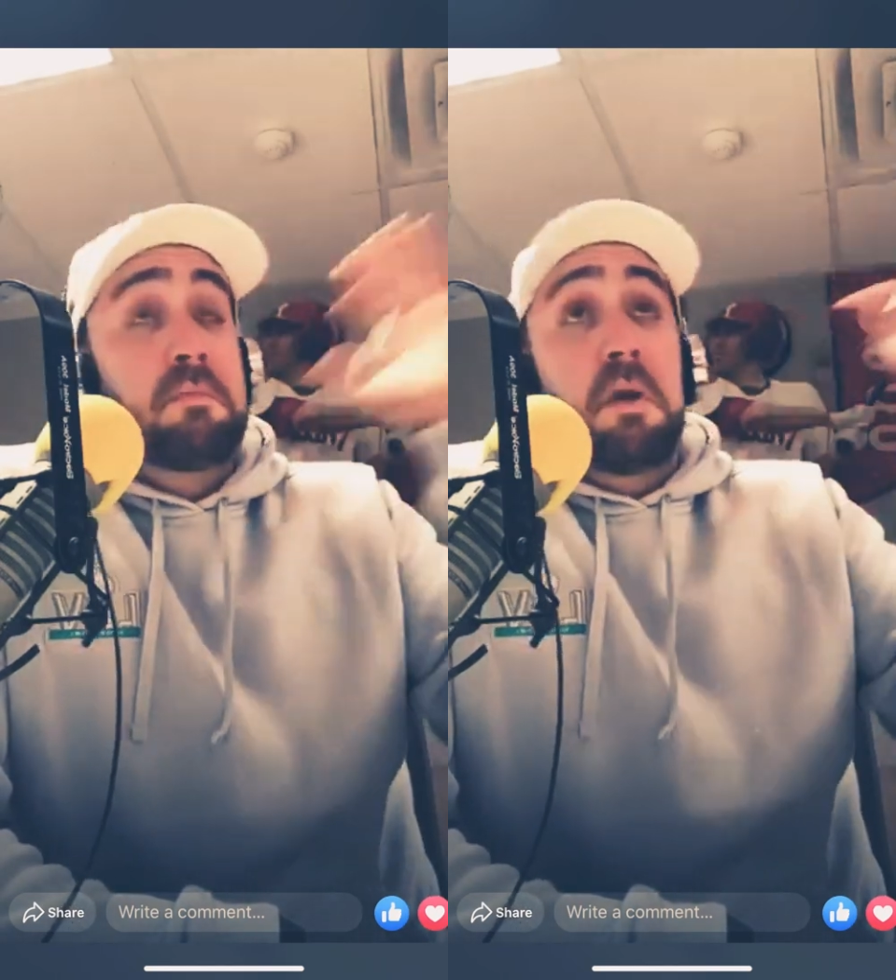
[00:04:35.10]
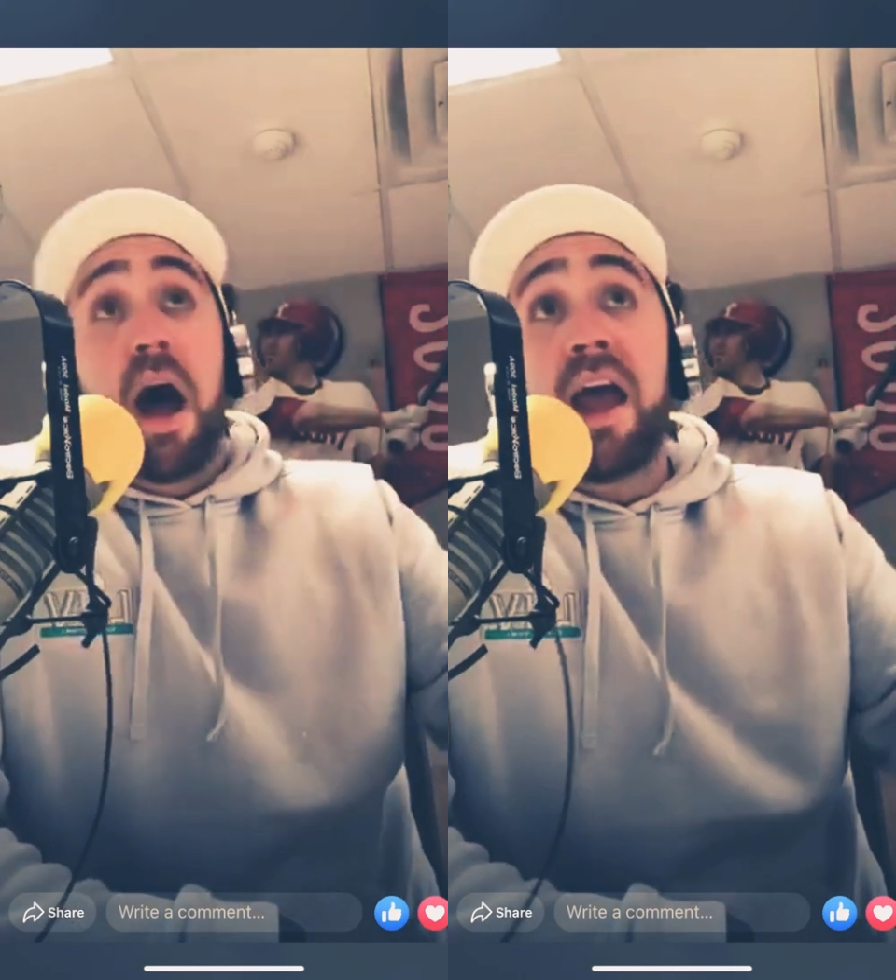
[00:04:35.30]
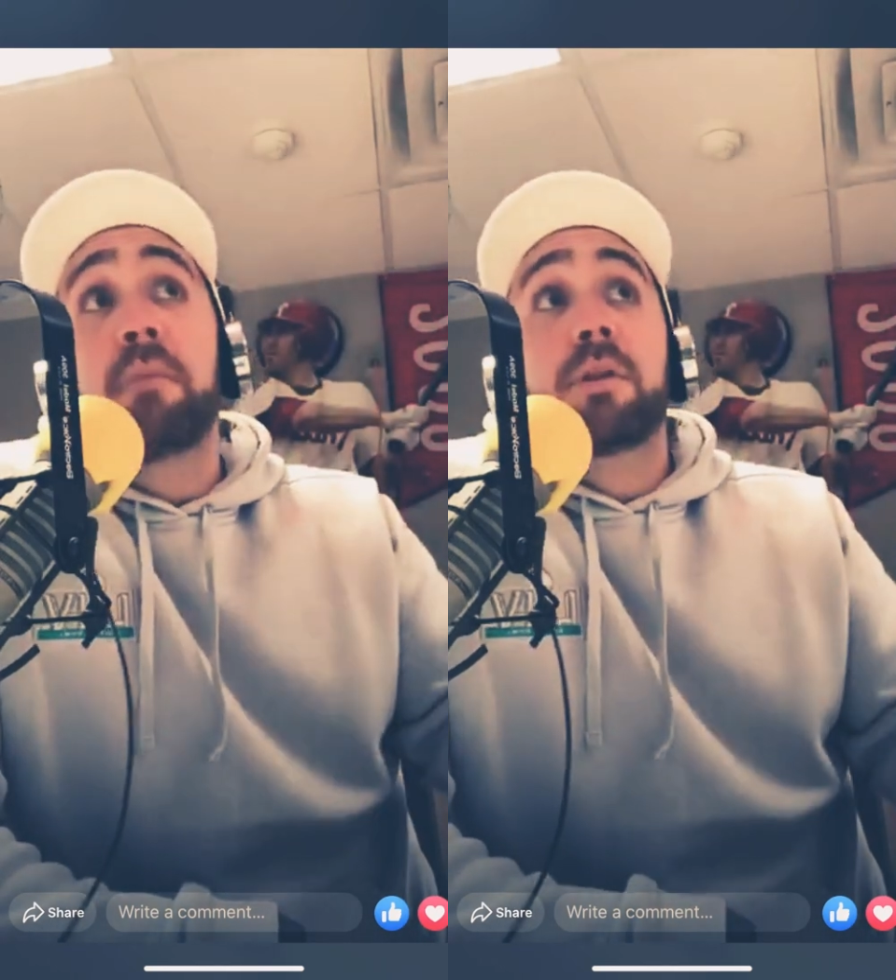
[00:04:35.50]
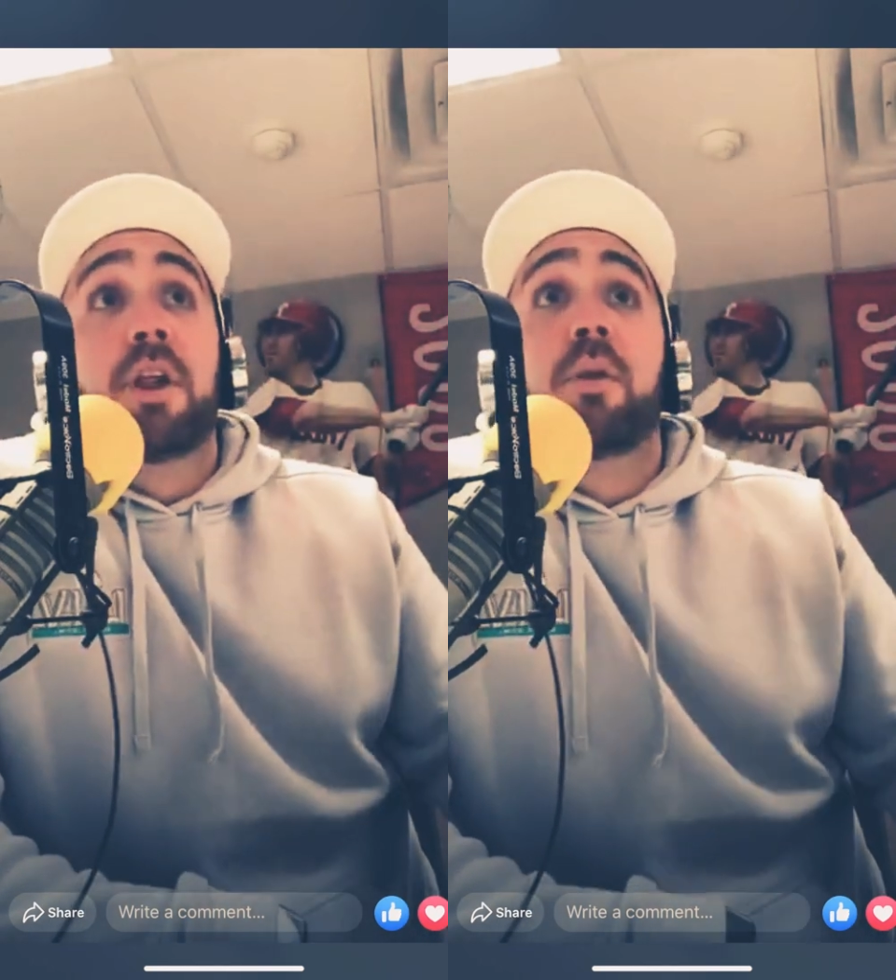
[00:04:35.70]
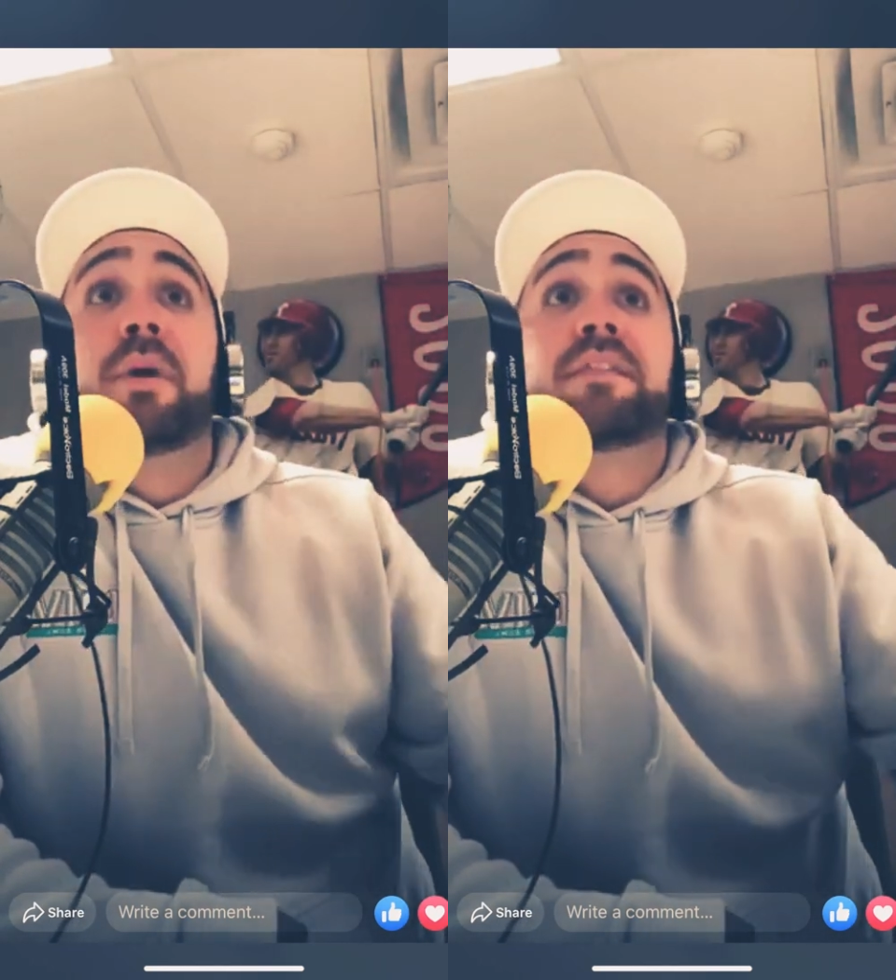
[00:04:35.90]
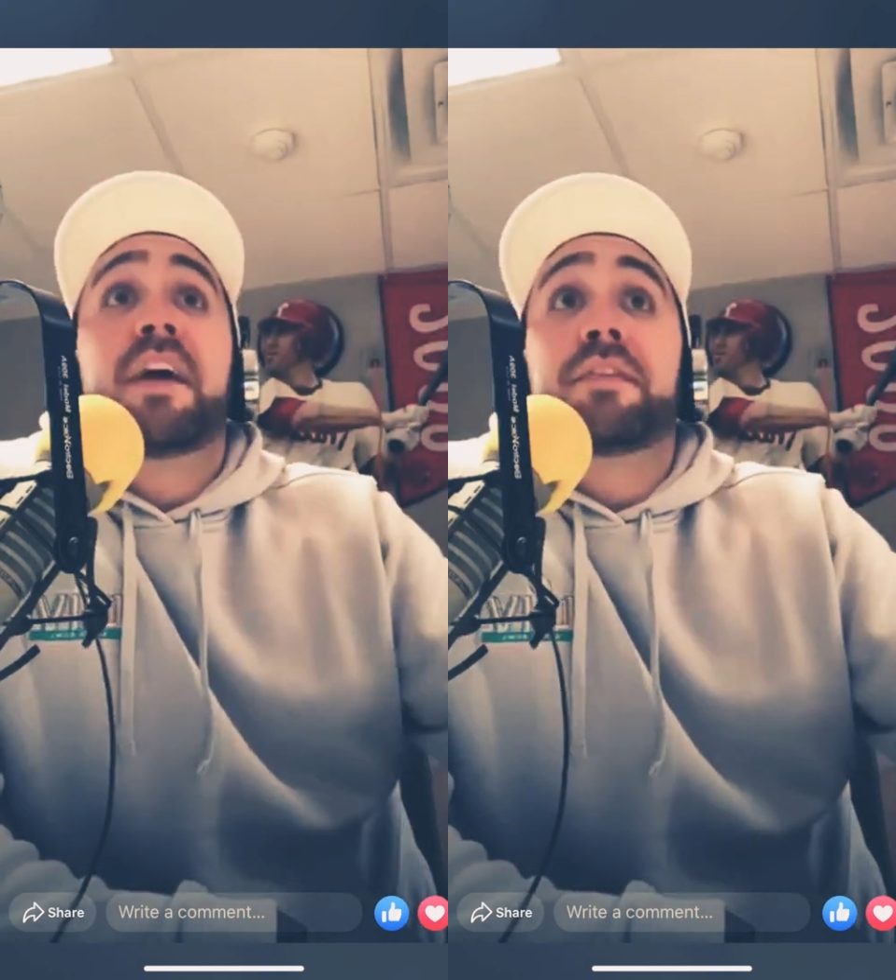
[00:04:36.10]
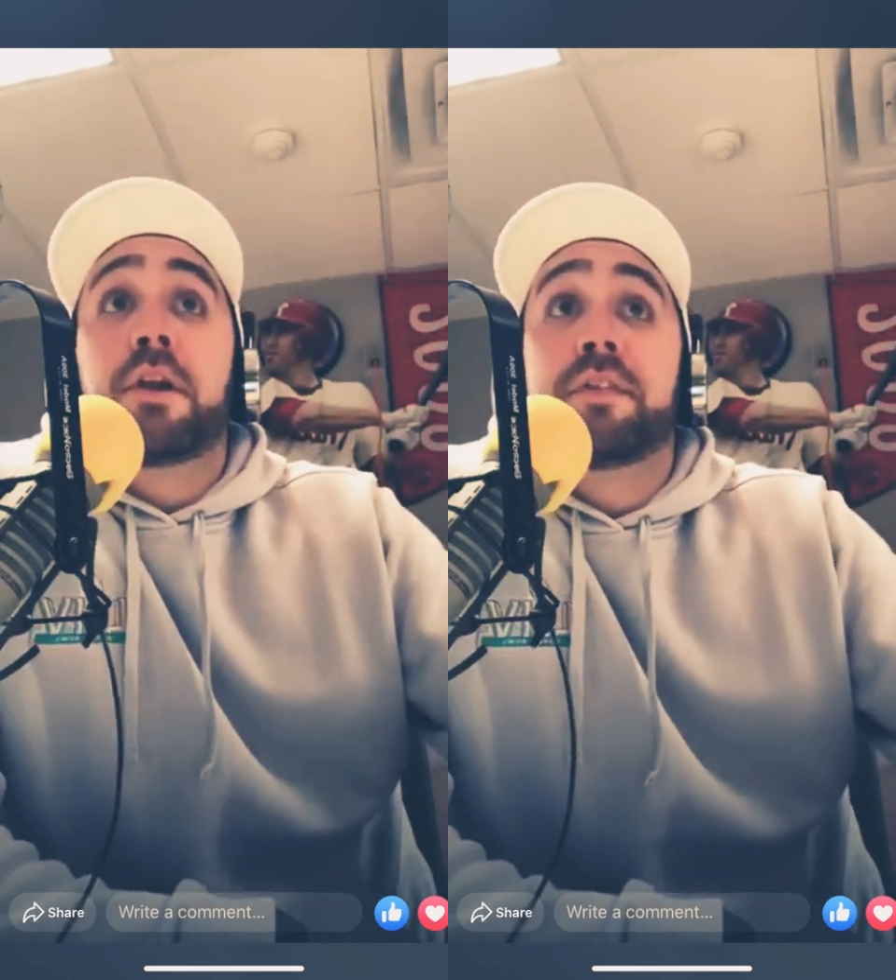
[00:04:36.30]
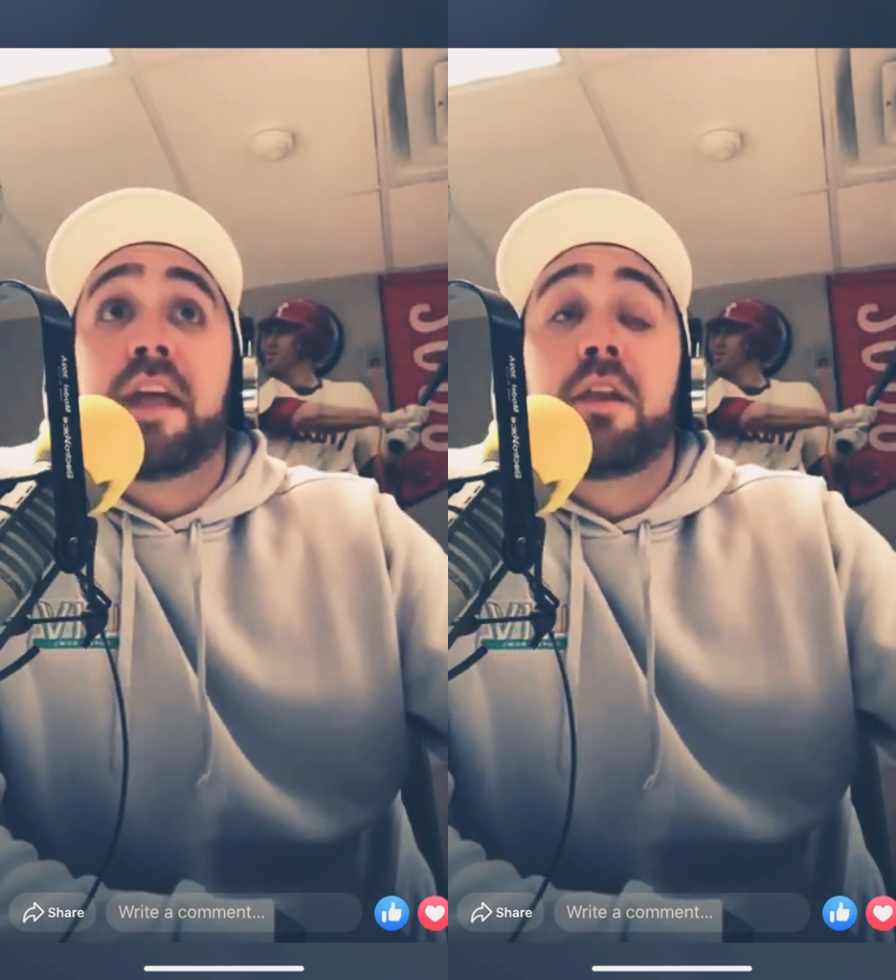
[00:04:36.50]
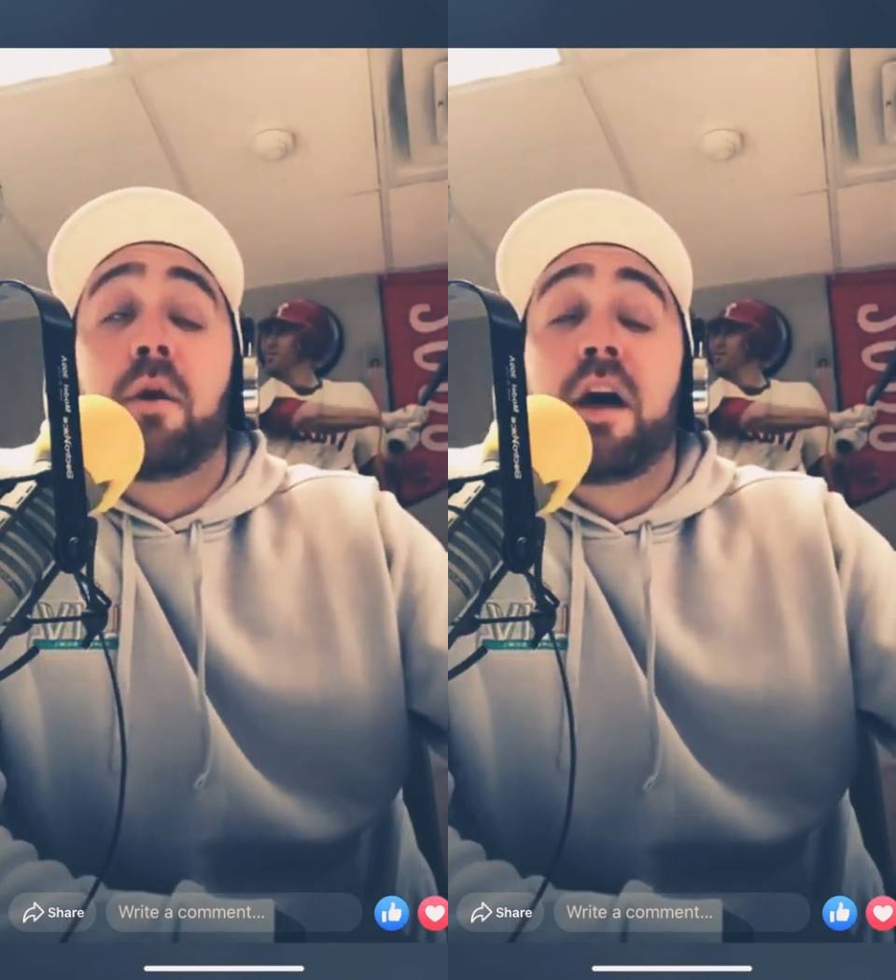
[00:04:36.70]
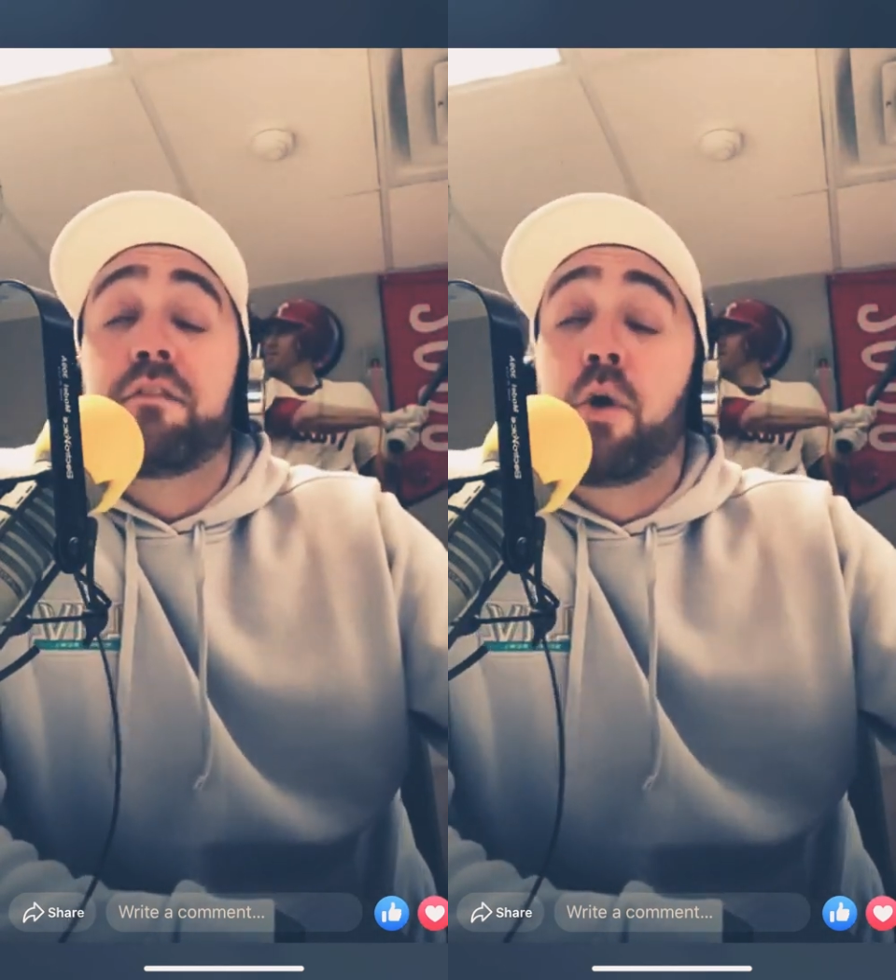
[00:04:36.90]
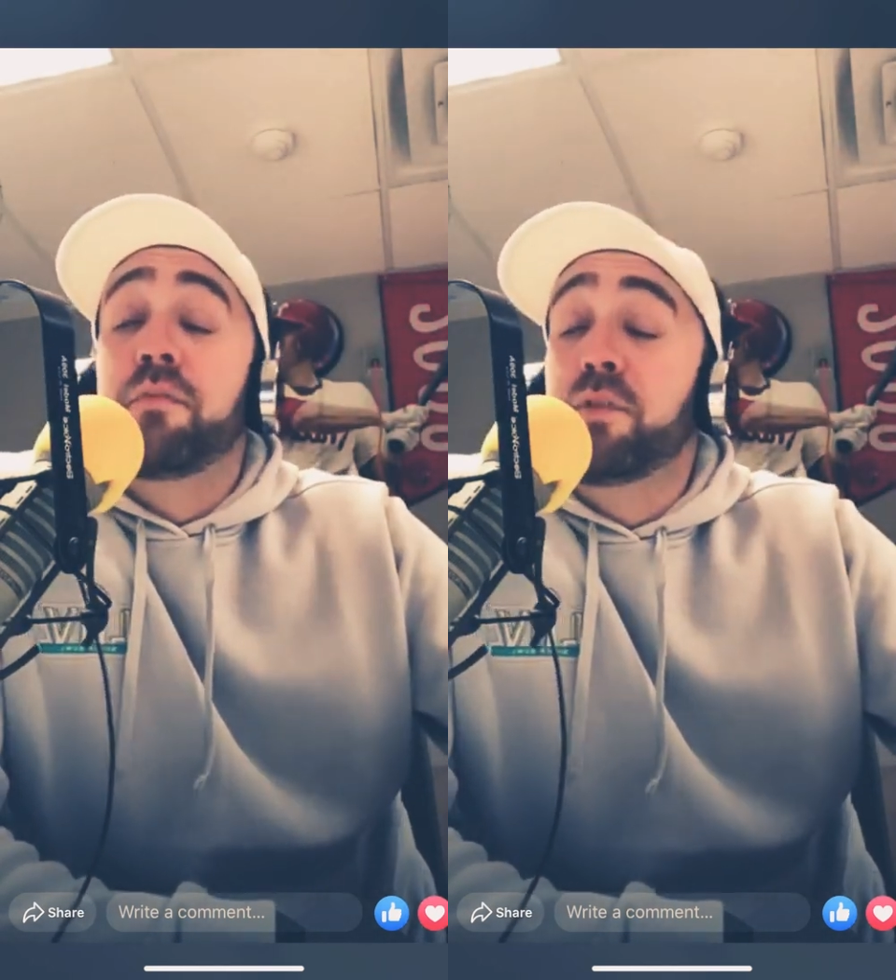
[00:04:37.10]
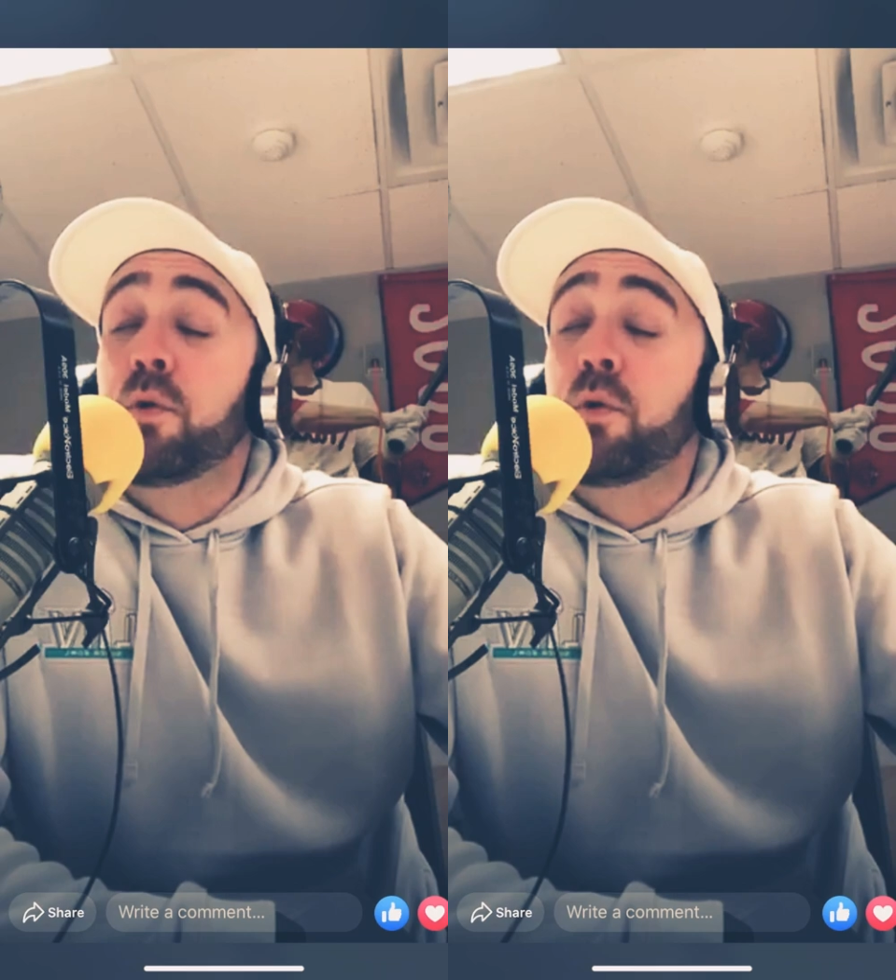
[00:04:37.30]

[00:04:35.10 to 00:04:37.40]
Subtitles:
I am a little bit that they don't have home floor.